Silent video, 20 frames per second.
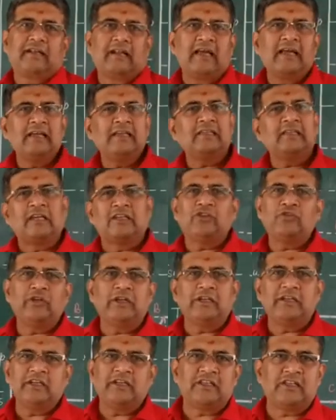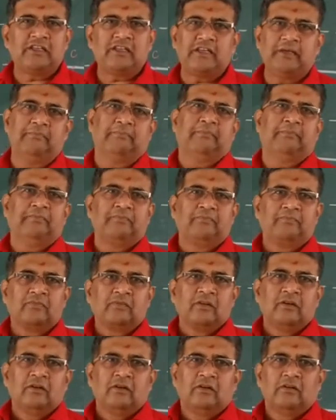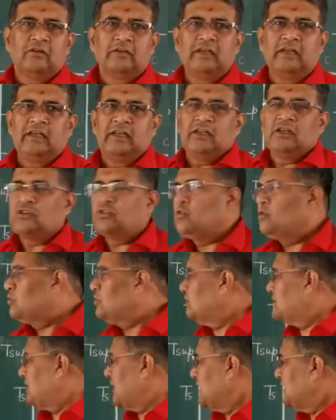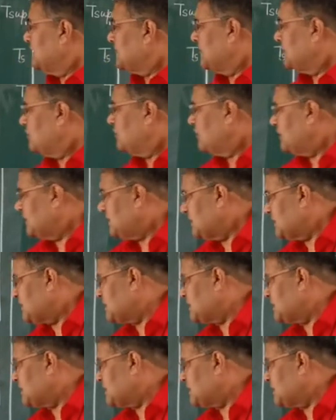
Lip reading: dry saturated steam. Okay, so the dry saturated